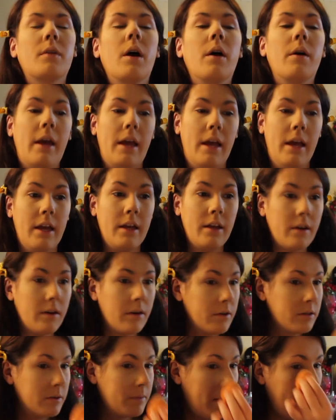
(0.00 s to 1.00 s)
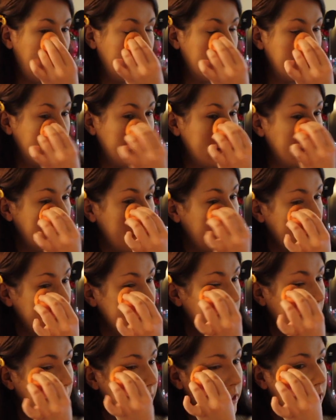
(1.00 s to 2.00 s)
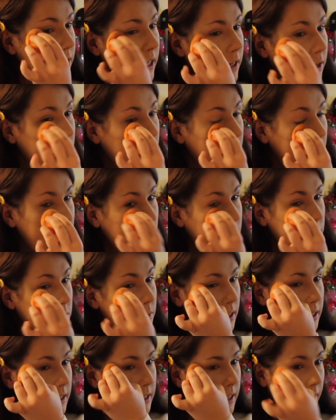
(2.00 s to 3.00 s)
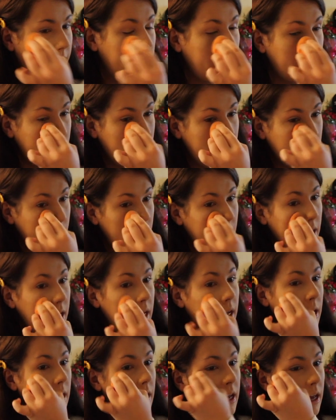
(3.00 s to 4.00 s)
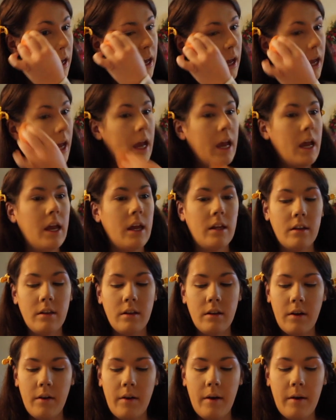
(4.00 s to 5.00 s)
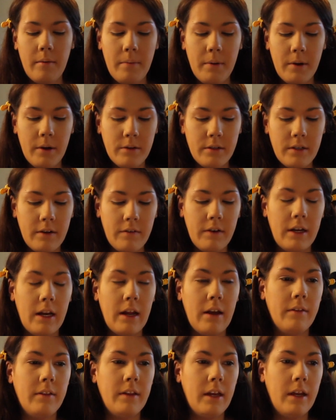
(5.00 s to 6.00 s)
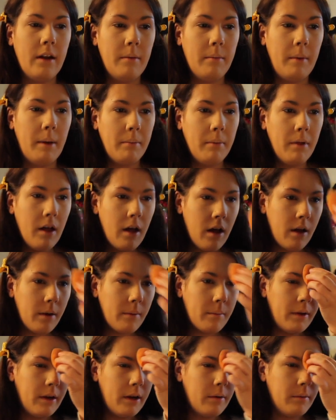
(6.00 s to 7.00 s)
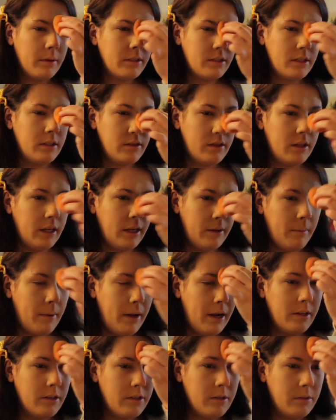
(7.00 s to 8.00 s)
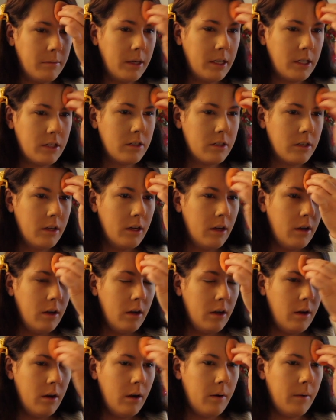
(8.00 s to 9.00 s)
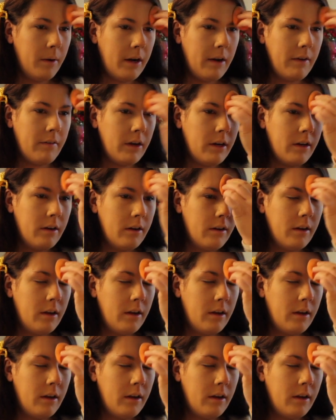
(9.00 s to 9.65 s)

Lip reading: Okay, a year goes by. It's this year. It's like January 27th. And, you know, I would post every now and then on my blog, but I wasn't think about it too much or whatever.